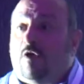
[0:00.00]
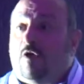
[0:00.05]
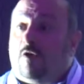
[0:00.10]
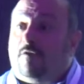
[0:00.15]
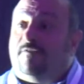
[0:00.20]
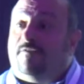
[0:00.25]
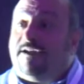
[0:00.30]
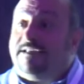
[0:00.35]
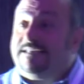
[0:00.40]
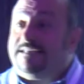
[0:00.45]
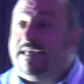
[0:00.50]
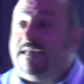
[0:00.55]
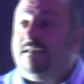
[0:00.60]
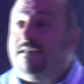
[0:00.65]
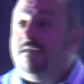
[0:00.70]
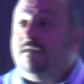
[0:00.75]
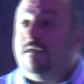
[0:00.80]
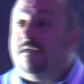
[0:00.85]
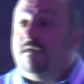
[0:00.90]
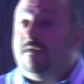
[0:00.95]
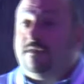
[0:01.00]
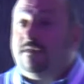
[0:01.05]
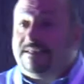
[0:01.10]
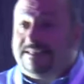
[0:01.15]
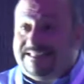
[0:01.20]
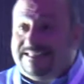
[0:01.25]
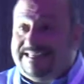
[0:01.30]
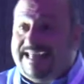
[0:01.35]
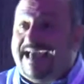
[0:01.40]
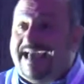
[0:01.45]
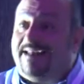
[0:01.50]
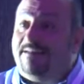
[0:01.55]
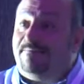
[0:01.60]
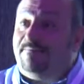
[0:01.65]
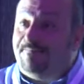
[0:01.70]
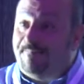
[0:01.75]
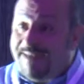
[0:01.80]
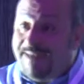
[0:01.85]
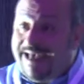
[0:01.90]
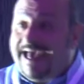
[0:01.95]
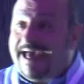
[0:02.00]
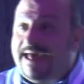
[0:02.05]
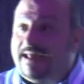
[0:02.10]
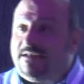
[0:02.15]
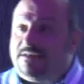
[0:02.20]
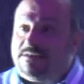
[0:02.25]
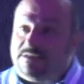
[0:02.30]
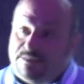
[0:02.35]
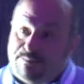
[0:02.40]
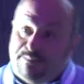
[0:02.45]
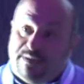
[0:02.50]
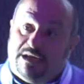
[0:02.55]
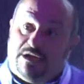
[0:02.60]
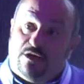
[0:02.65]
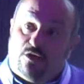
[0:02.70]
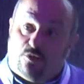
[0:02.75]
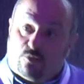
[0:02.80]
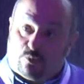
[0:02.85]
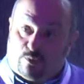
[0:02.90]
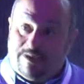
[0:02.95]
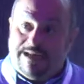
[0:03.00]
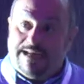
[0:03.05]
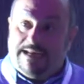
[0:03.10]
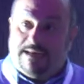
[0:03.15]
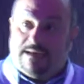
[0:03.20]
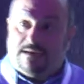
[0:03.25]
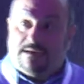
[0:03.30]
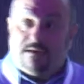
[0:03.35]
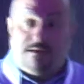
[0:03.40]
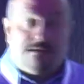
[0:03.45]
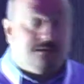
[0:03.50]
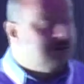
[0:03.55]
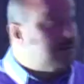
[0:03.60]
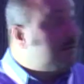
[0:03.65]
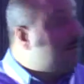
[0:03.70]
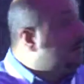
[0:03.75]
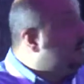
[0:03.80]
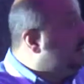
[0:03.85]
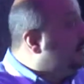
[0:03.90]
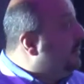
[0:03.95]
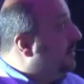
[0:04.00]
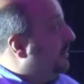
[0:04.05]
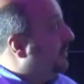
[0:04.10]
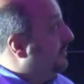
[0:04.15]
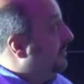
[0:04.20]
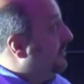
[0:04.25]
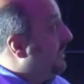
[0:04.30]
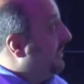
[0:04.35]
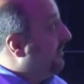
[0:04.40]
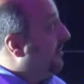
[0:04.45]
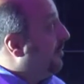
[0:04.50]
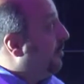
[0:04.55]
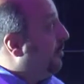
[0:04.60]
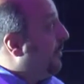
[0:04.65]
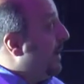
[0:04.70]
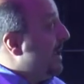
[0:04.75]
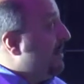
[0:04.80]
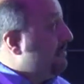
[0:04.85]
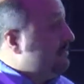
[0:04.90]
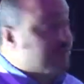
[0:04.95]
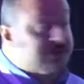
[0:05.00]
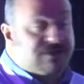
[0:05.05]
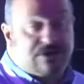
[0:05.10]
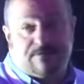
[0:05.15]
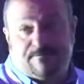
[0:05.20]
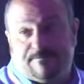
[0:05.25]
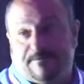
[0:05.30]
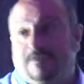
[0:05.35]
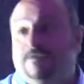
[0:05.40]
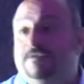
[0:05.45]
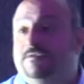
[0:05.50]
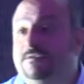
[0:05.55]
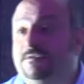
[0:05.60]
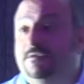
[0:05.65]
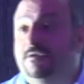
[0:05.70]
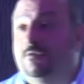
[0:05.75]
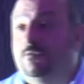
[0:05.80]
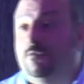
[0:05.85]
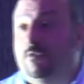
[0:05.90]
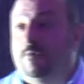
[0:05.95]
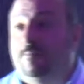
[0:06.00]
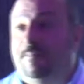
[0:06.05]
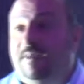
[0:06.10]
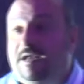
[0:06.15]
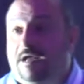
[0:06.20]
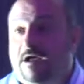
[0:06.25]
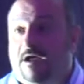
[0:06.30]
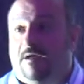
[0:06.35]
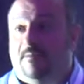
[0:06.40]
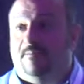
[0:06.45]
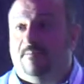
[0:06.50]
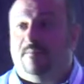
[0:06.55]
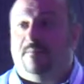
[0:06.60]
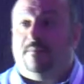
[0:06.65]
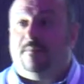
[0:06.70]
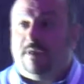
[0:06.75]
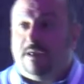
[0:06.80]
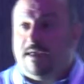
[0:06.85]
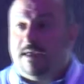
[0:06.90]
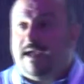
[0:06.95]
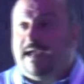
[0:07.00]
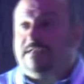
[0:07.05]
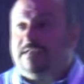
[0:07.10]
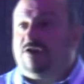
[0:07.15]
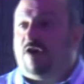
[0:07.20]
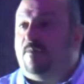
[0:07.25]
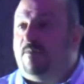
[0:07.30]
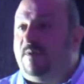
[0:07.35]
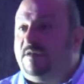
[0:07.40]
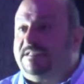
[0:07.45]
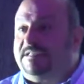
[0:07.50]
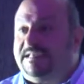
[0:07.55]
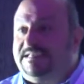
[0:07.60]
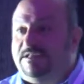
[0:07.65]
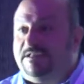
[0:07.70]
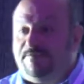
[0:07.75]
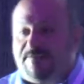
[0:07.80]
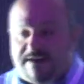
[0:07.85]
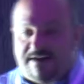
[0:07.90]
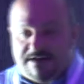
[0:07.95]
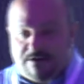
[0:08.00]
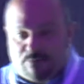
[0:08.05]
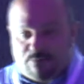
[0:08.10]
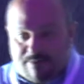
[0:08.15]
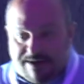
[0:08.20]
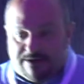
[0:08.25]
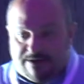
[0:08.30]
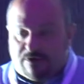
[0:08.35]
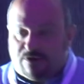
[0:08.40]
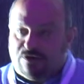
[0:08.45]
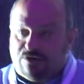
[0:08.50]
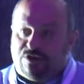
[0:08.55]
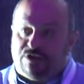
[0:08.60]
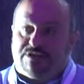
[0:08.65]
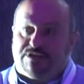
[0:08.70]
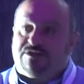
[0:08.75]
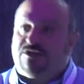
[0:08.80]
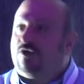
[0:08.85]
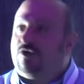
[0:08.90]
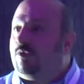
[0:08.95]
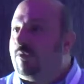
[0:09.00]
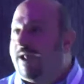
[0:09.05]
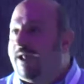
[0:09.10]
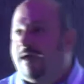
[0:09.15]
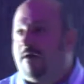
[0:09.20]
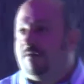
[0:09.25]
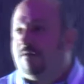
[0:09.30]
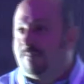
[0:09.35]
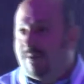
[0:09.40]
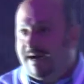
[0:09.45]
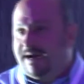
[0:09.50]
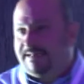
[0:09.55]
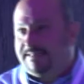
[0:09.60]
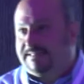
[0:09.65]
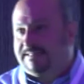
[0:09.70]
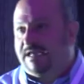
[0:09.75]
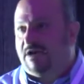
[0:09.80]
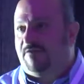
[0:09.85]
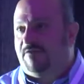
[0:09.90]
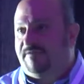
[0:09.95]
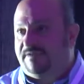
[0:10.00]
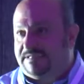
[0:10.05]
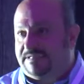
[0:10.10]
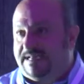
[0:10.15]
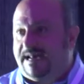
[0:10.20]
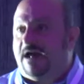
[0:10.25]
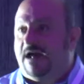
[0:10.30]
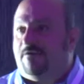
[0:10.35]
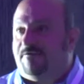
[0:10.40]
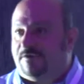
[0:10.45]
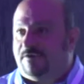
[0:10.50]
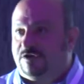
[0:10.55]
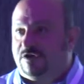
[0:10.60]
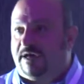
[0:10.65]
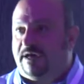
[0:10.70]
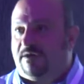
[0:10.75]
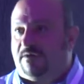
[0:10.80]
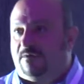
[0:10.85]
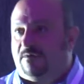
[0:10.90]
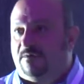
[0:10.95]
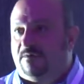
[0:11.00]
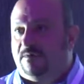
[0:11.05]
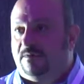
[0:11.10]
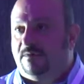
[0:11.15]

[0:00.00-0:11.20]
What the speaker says: Or if I said set matte to be green, then the ground surface would become, it's almost as if I rendered just the ground by itself as an alpha channel.